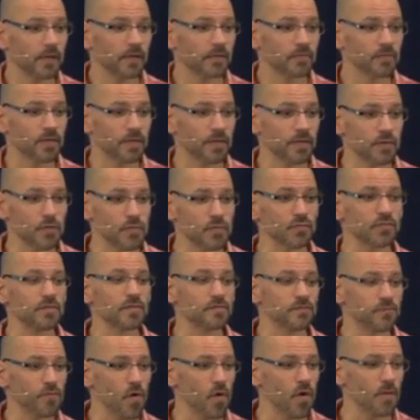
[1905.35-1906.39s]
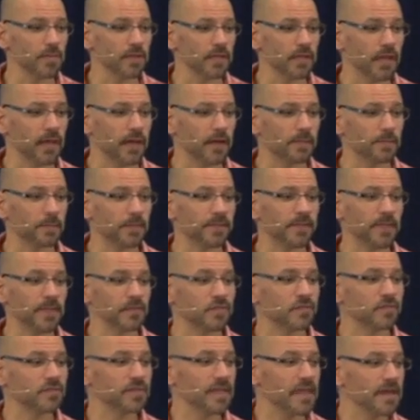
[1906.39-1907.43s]
So they used the formula, but they
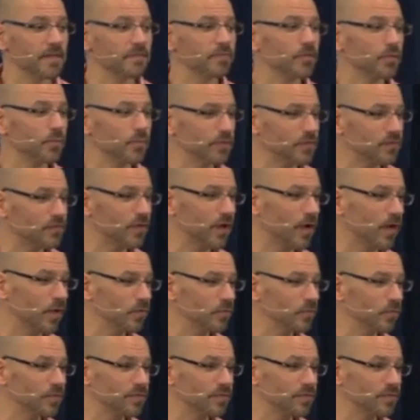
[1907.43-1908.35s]
saved the result,